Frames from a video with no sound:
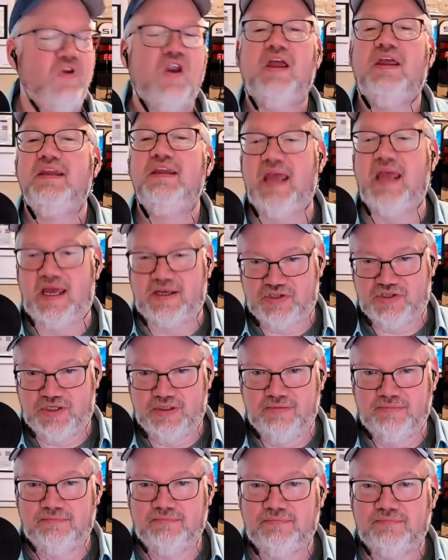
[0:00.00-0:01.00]
Yes.
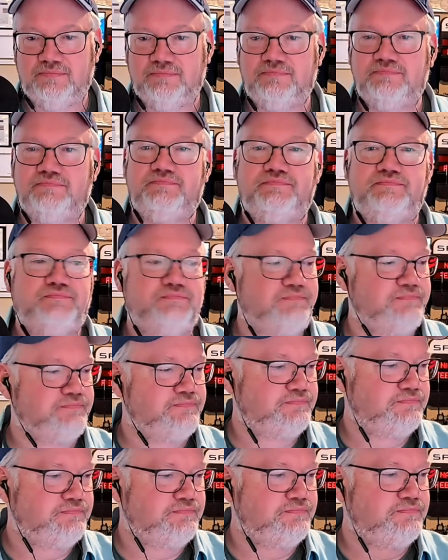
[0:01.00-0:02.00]

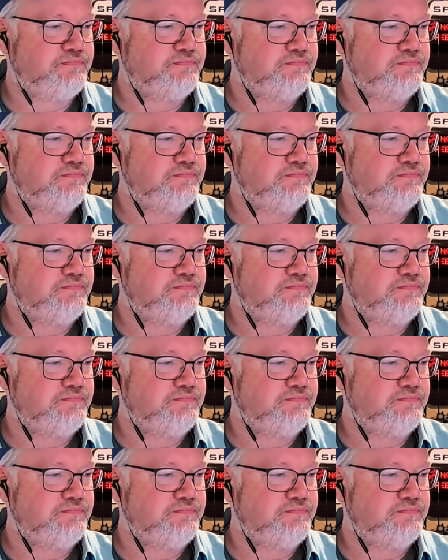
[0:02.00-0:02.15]
Okay.